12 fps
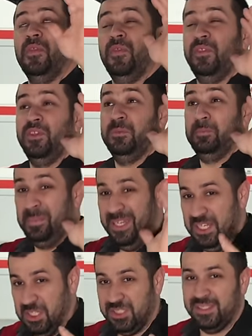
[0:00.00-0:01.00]
The
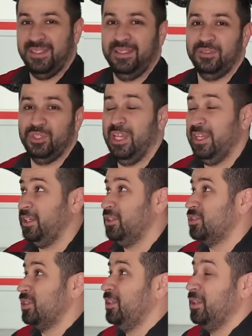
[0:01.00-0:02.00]
biggest
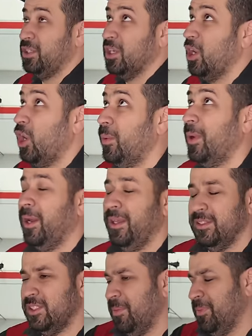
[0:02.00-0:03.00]
change in the Tacoma,
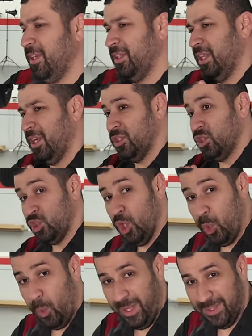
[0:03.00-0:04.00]
and something that is
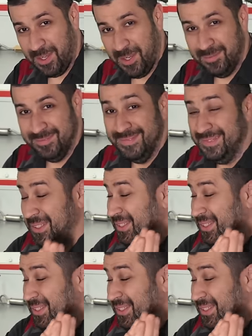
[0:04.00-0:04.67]
so welcome,